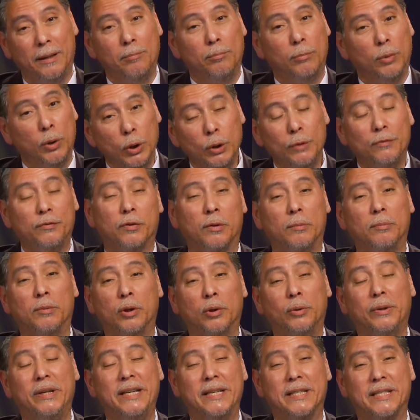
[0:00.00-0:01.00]
moved from
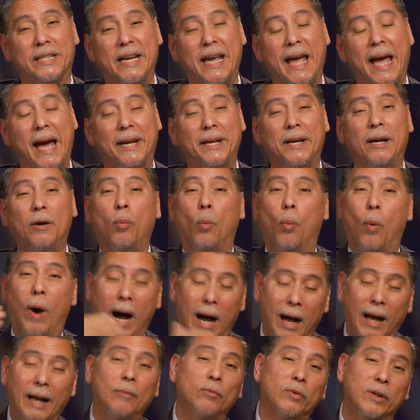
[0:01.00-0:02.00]
Louisiana,
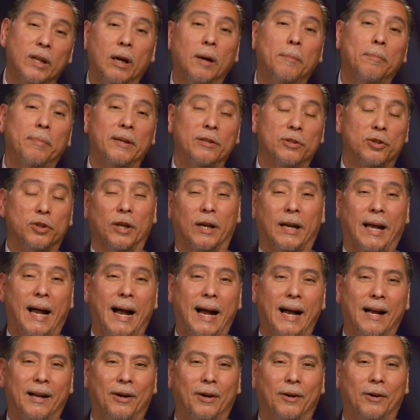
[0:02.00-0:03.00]
wound up in
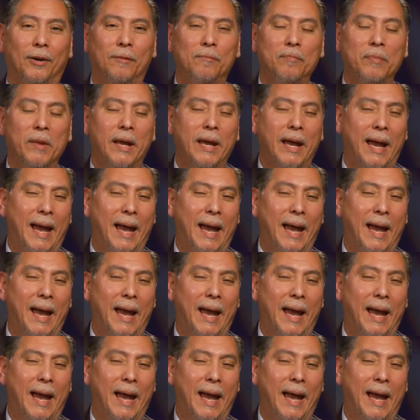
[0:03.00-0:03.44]
Chicago,